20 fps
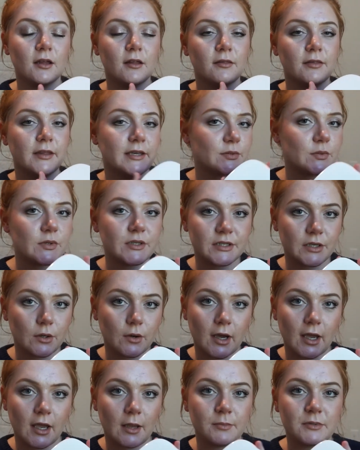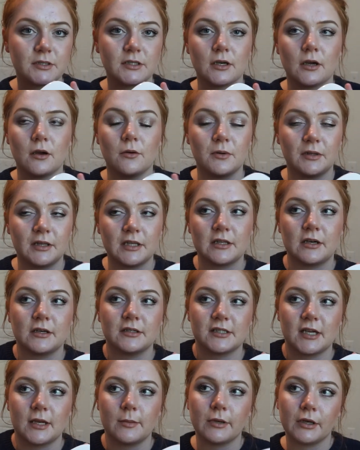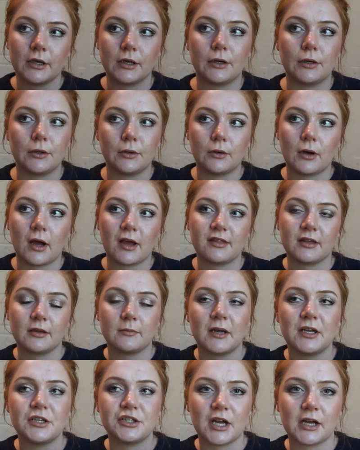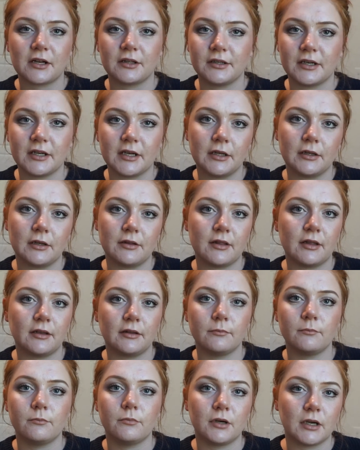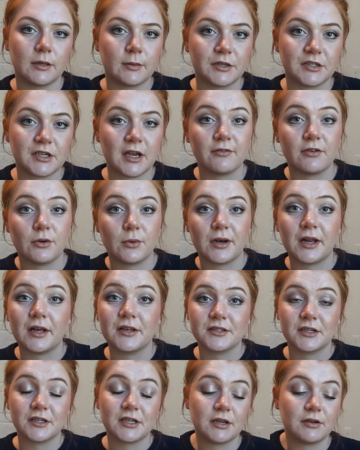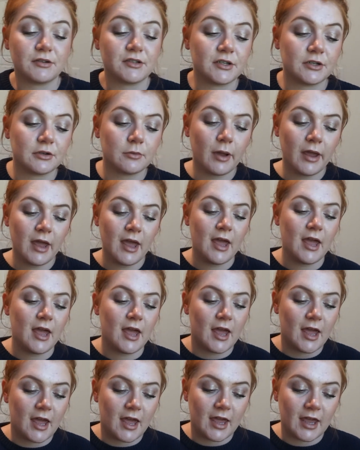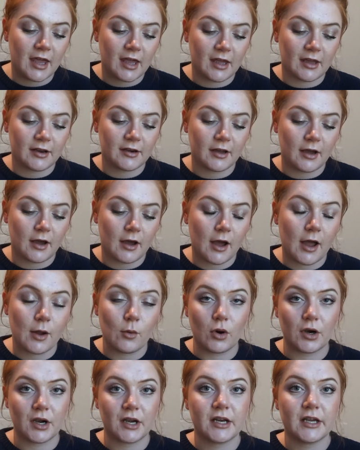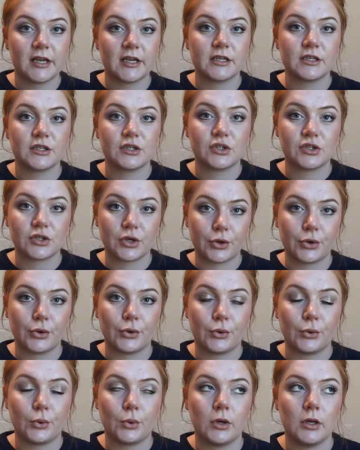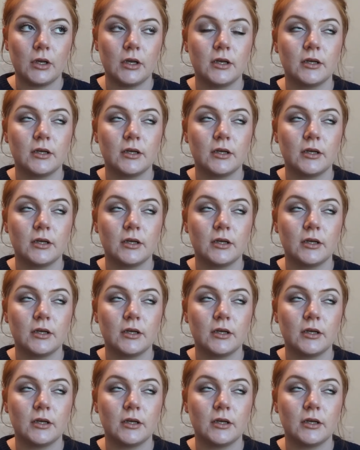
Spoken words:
this was so hyped a really long time ago, I think by Jaclyn Hill and then pretty much everyone else on YouTube, and I wanted it so